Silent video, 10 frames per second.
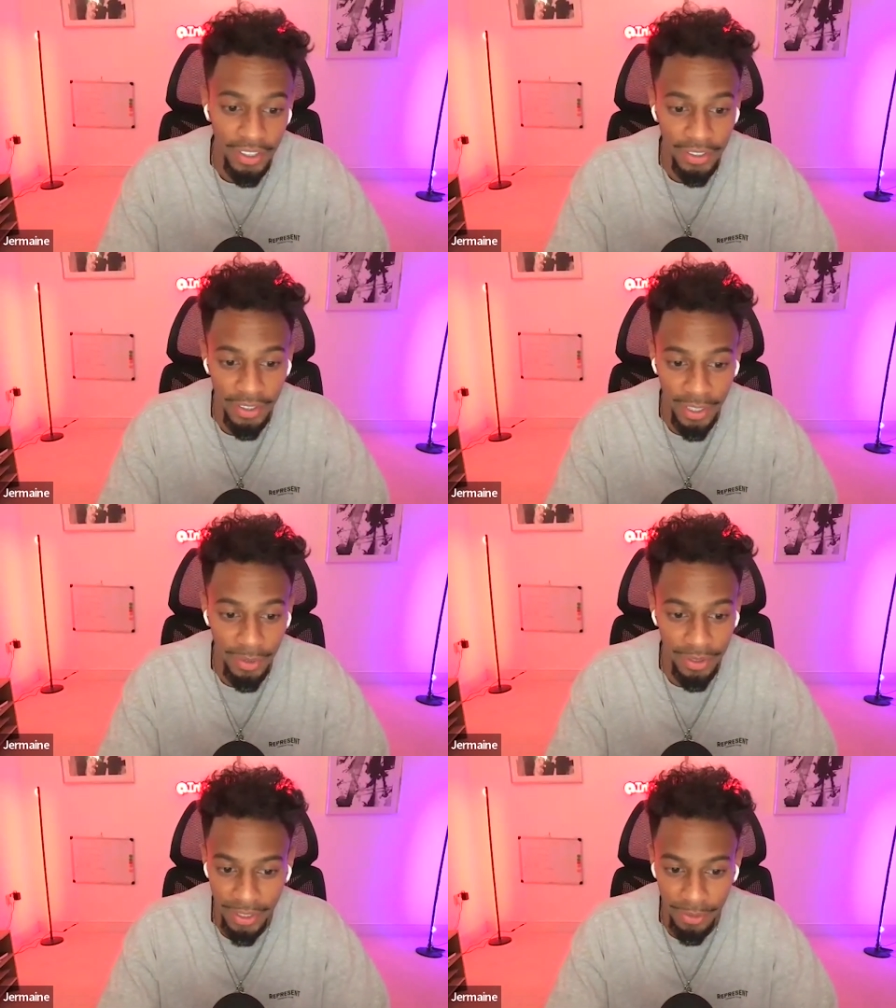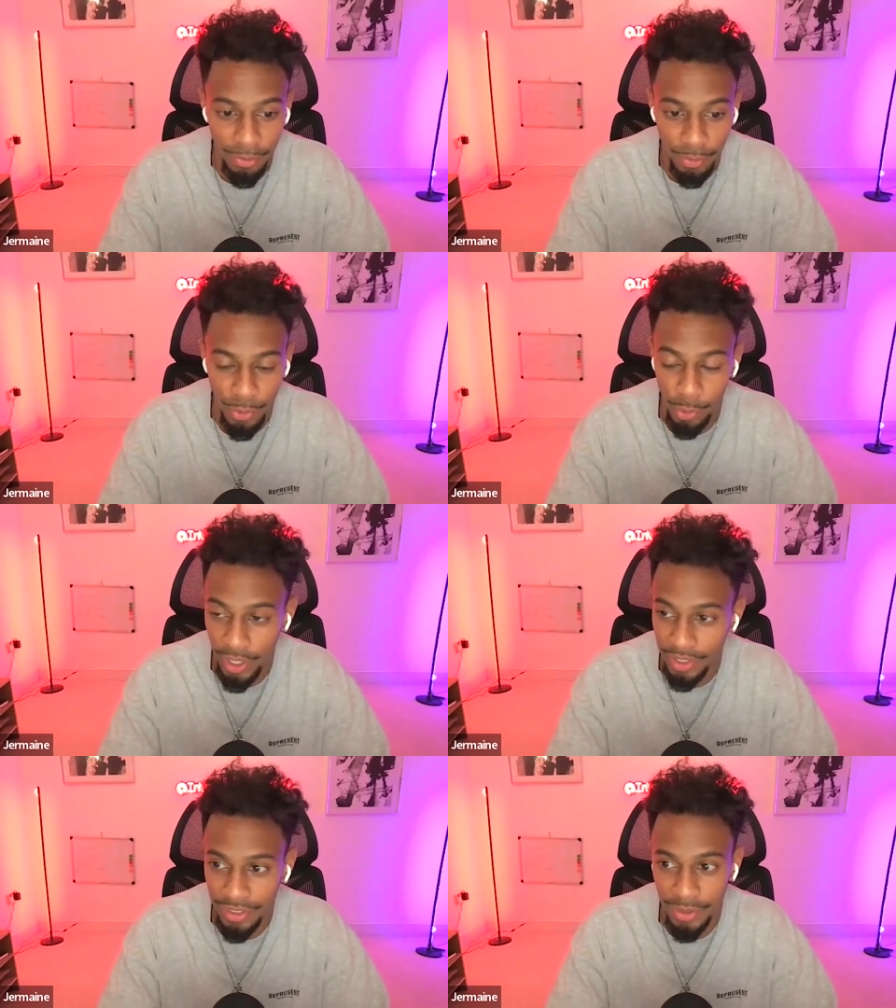So that was like a
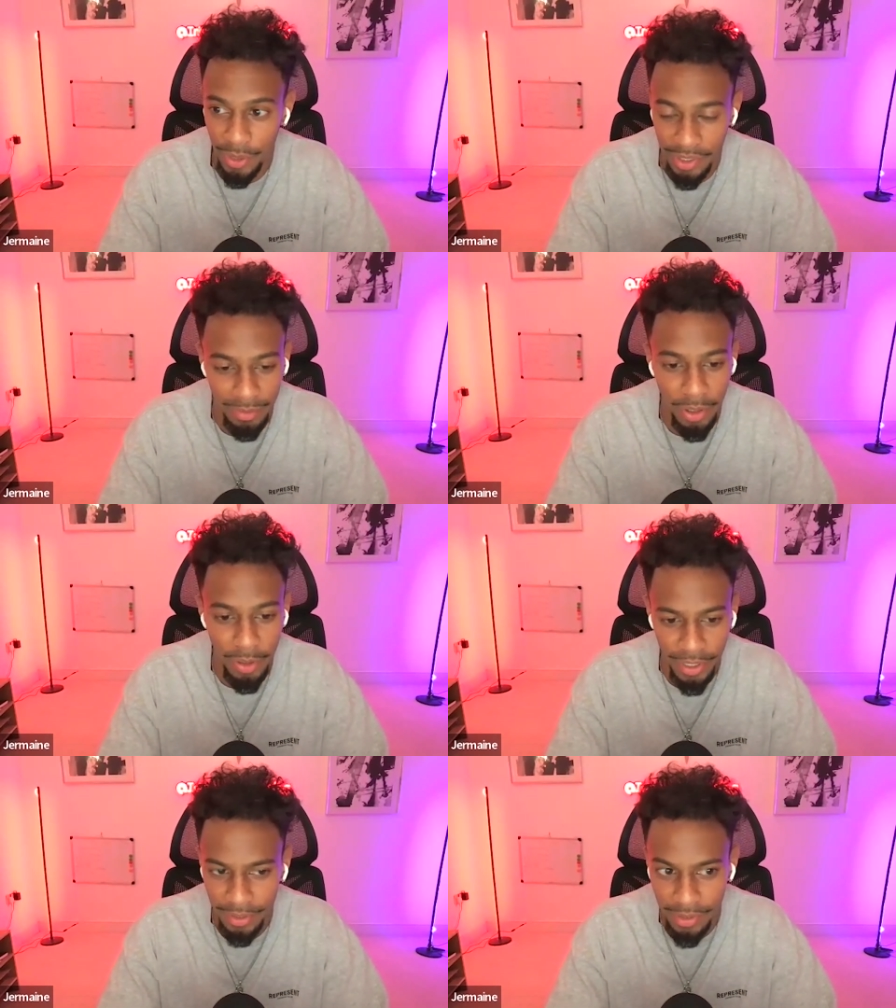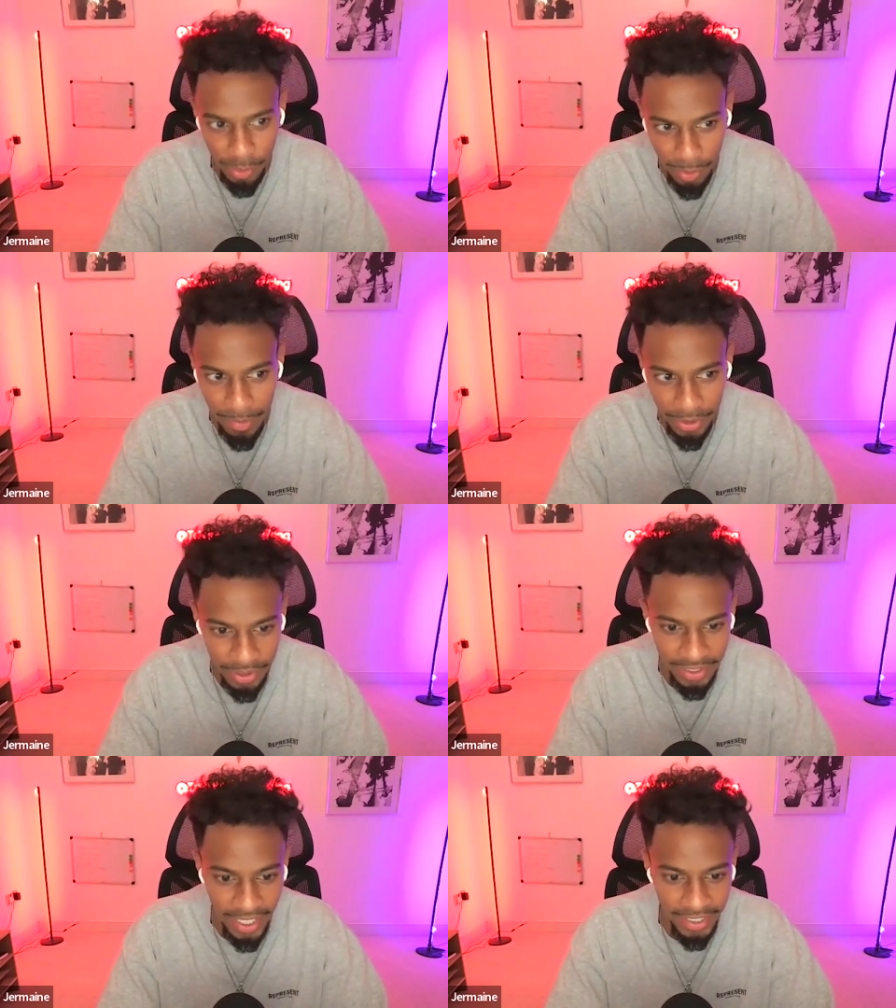crazy, crazy moment. I still remember
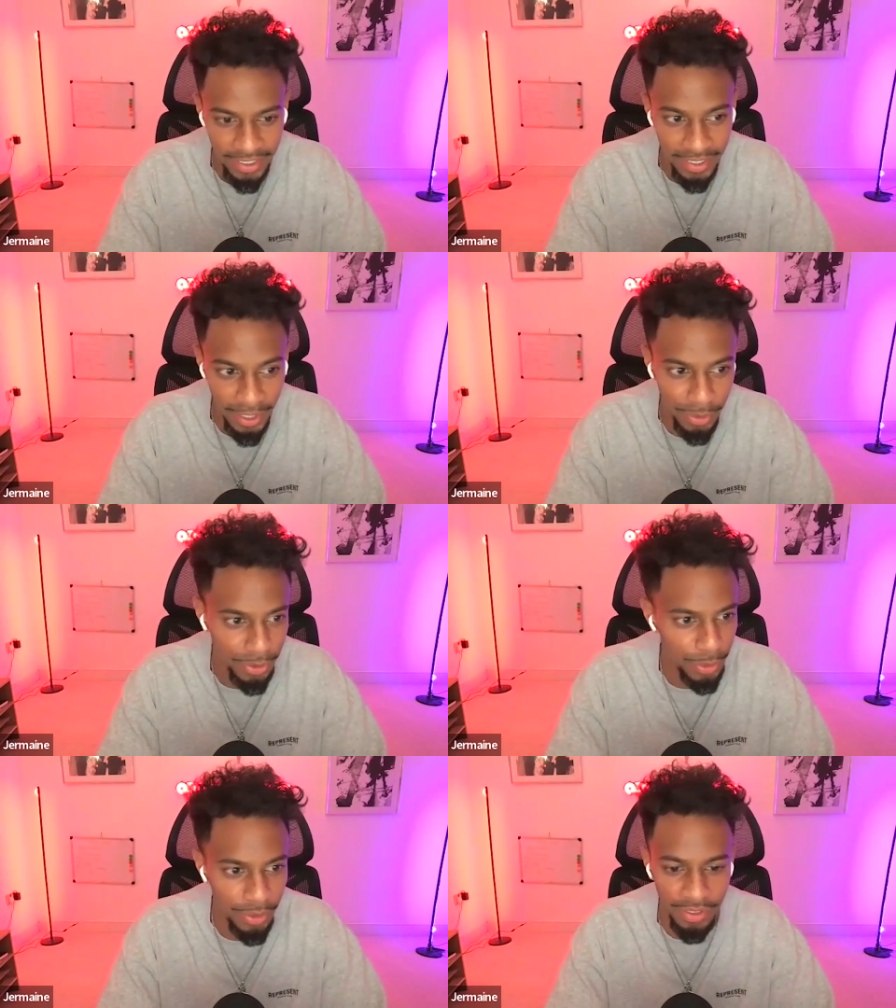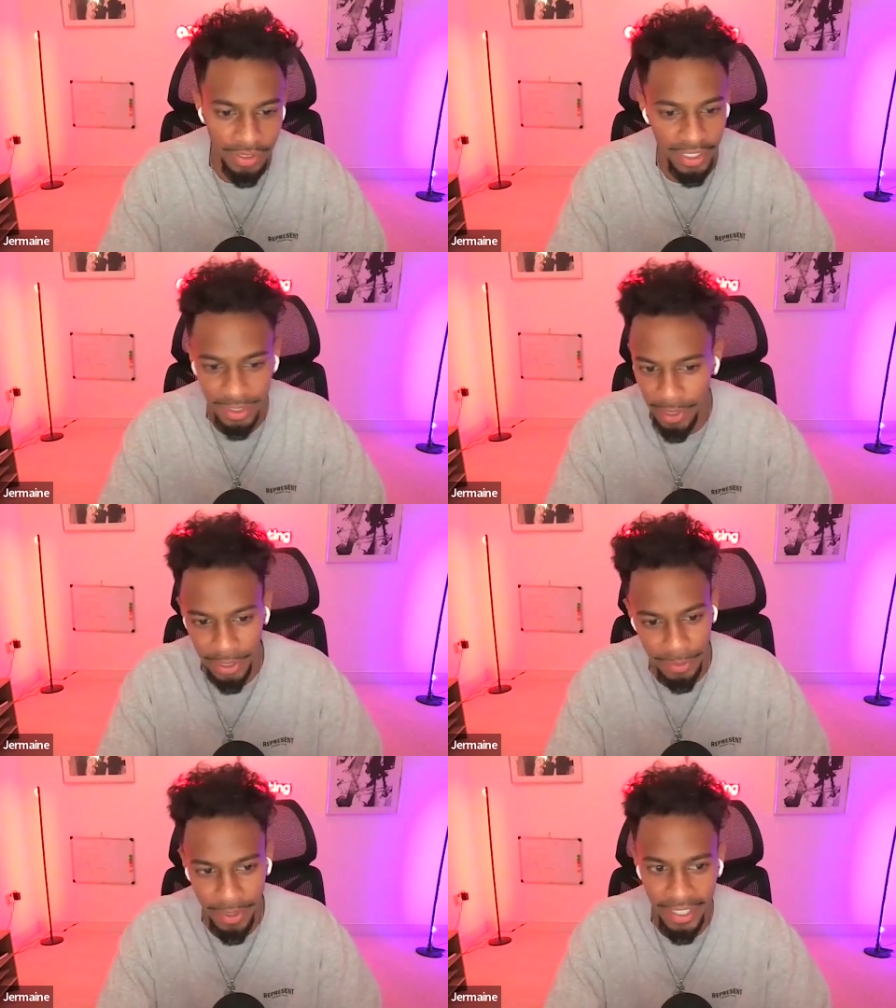those exact sales calls like the
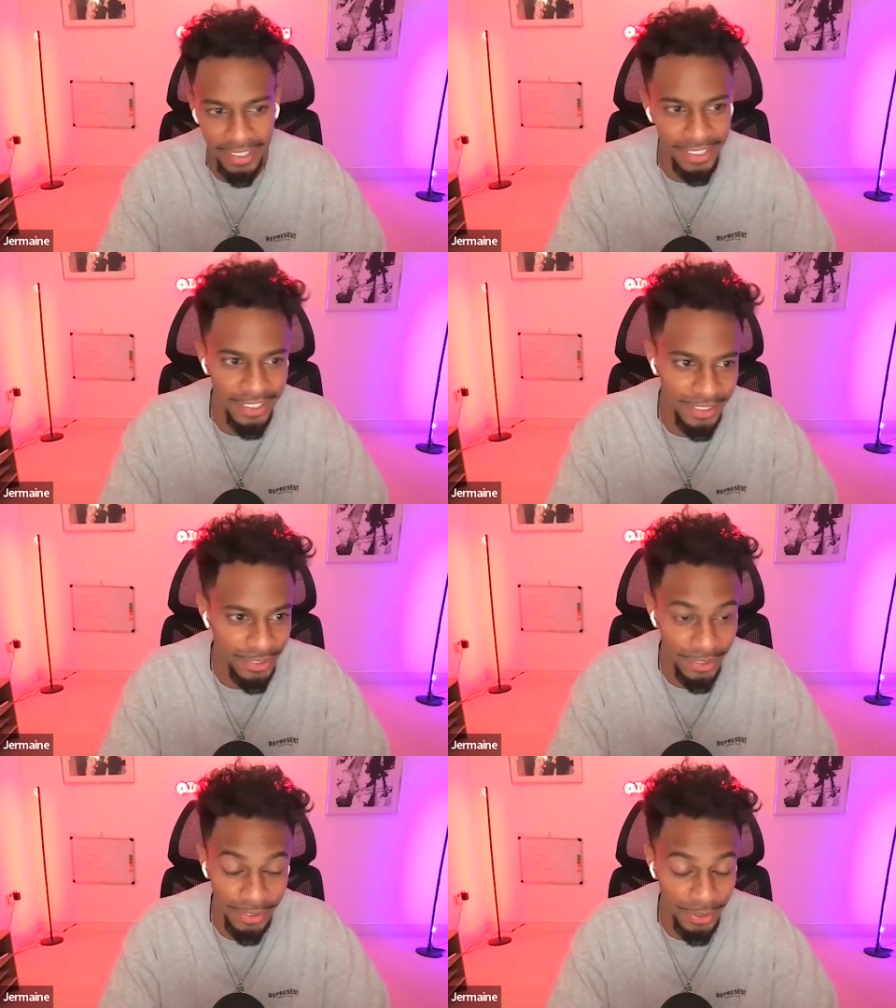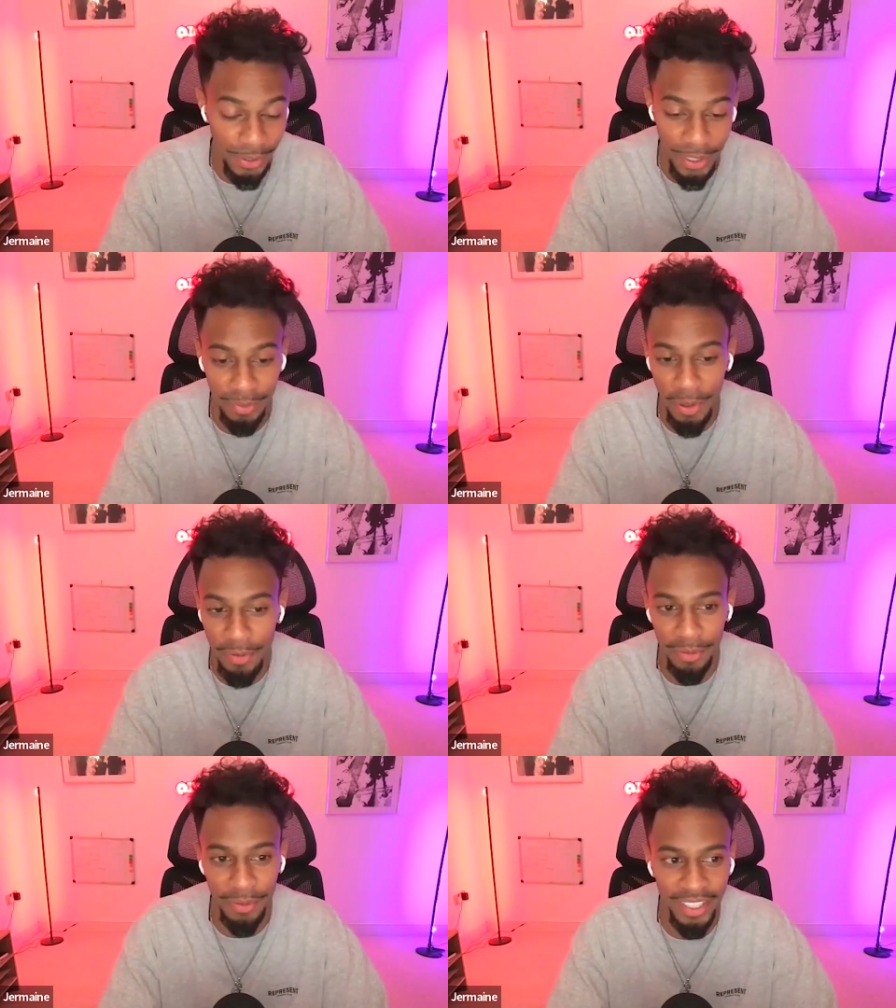back of my head, because it was just a crazy
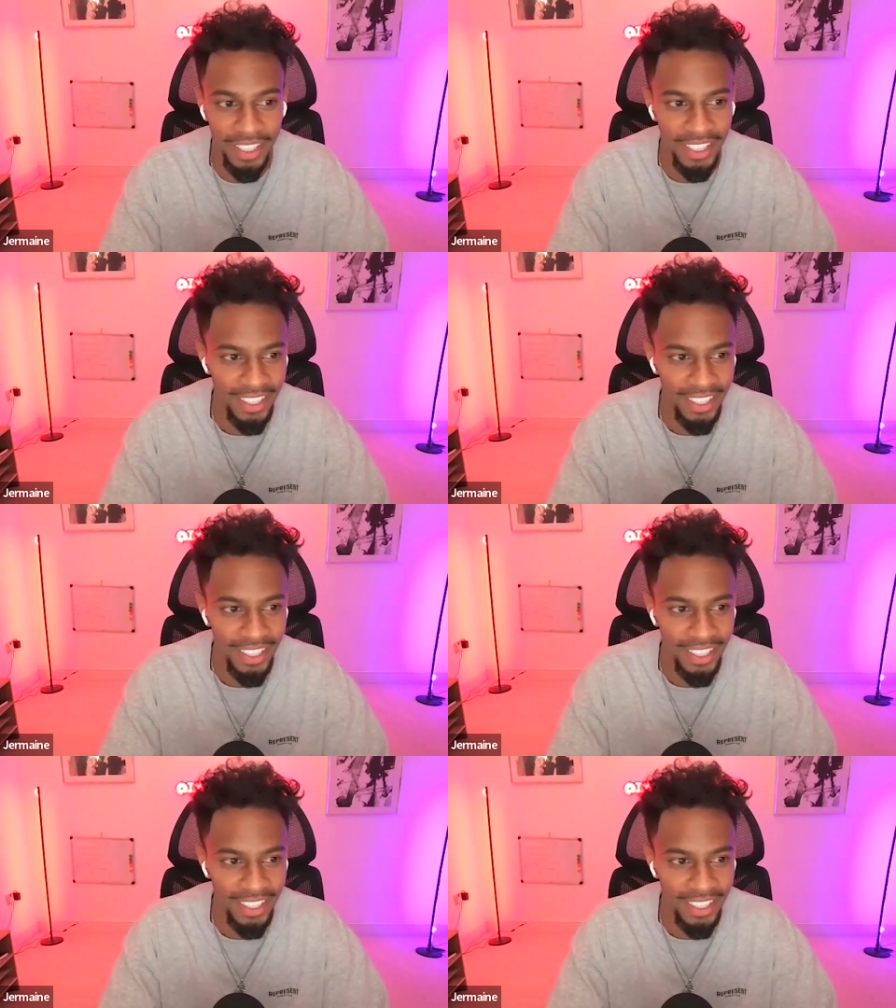moment for me.